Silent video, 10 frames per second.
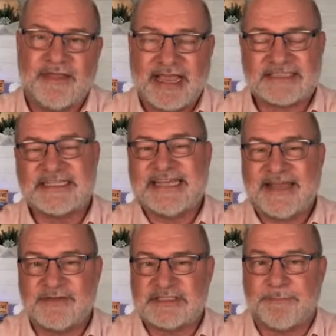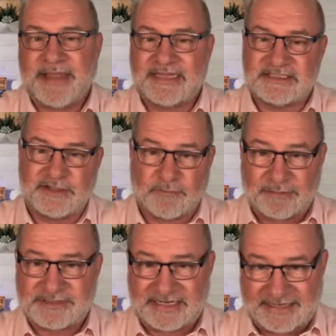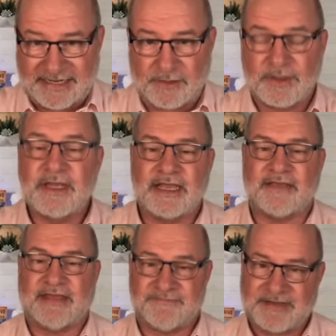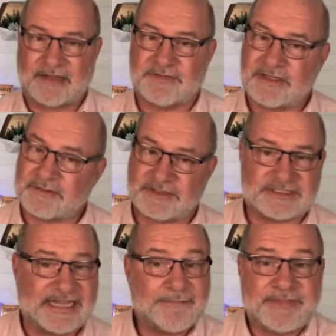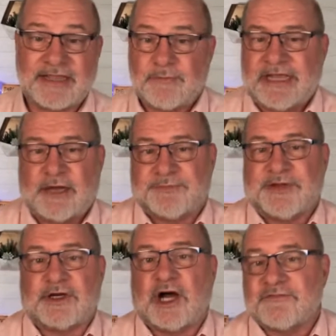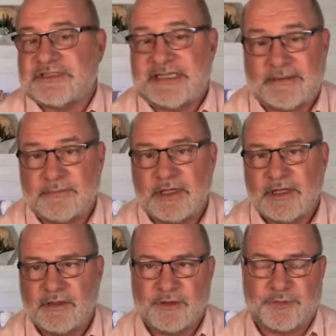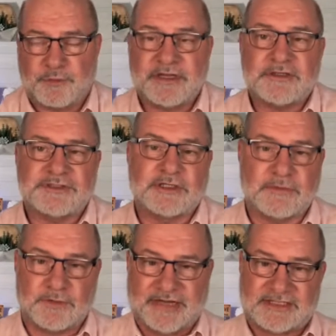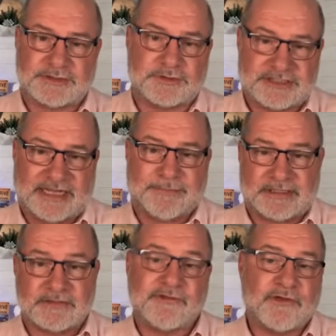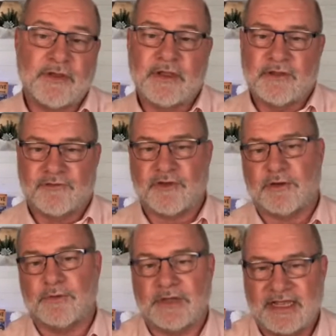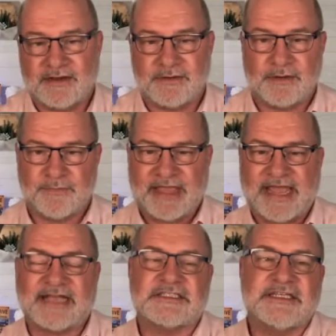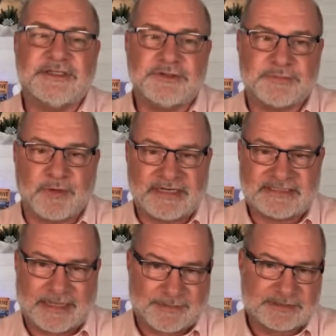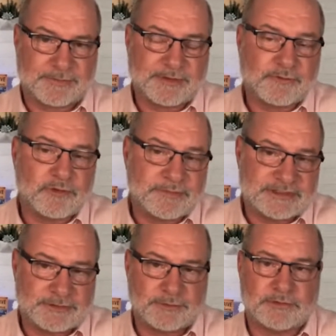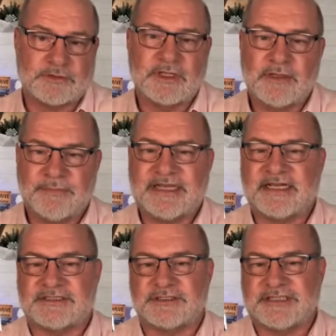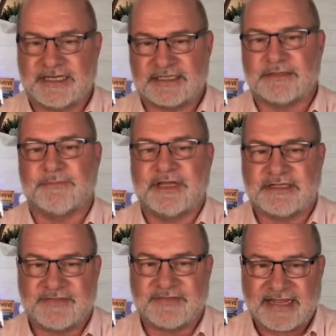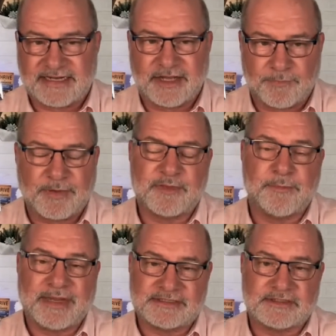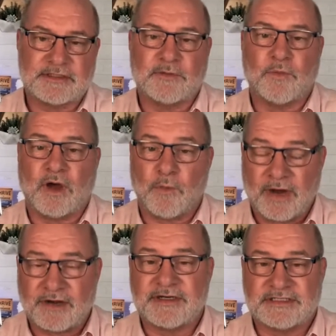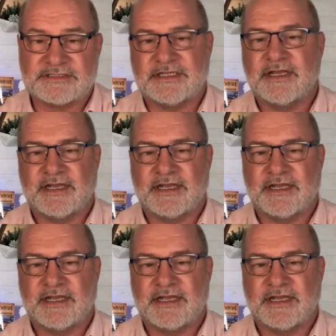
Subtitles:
they actually gave us a page on their website now, and they found out the same thing. We helped their golf team. They're 3 years in a row national champions. So, and they actually use brain tap as a recruitment tool, because they're telling them they can help them with mental awareness